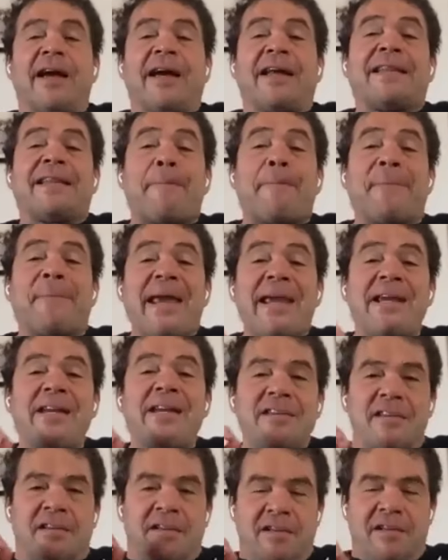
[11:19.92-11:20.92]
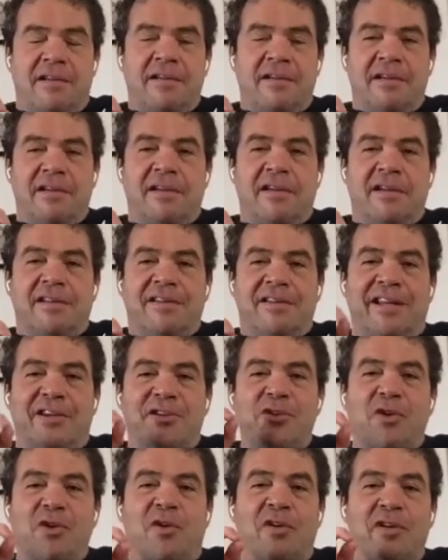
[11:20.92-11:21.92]
The pain
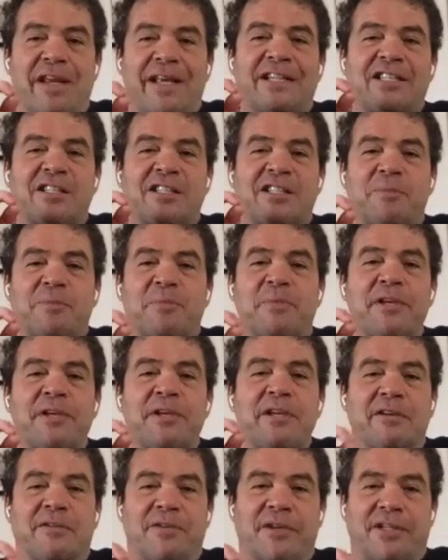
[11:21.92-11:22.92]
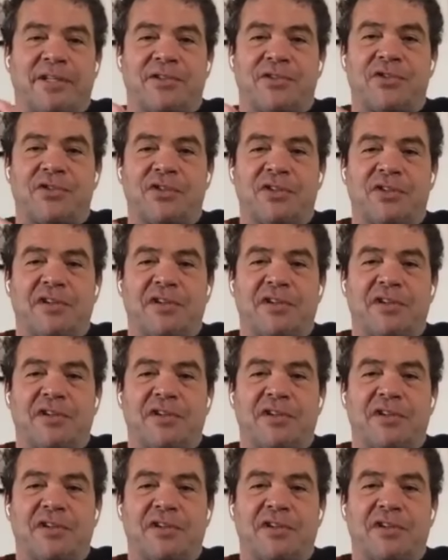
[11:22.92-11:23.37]
that you're going to experience